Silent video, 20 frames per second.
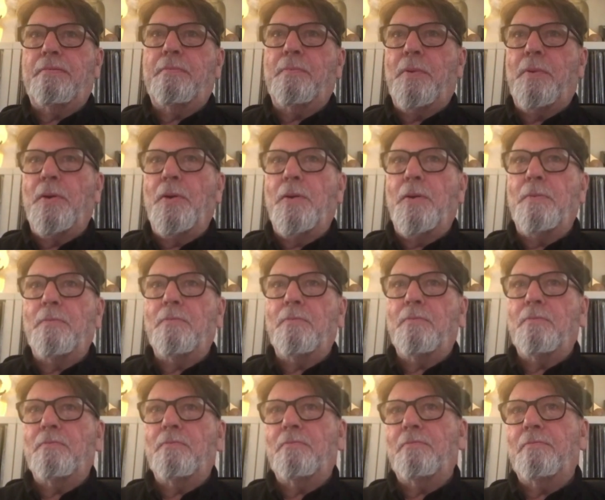But
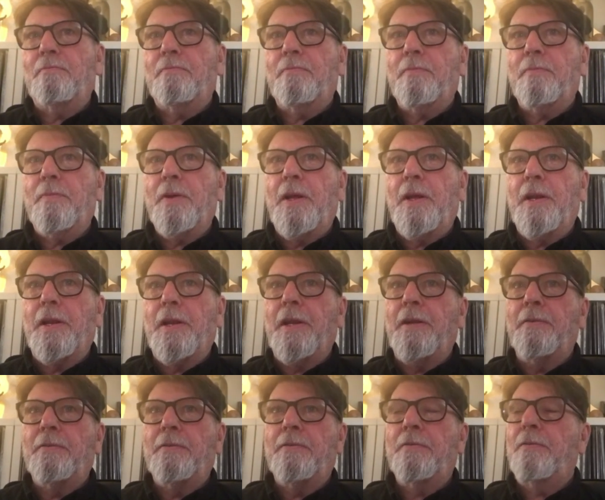I don't
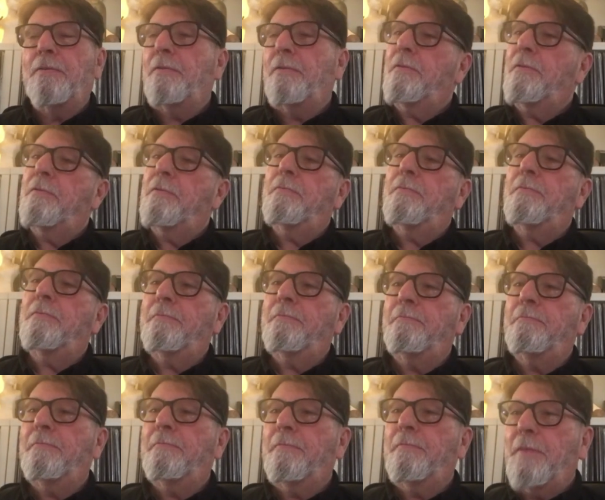know.
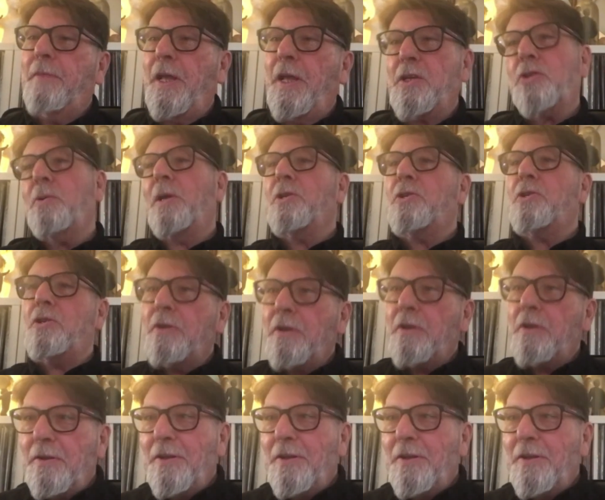Next question.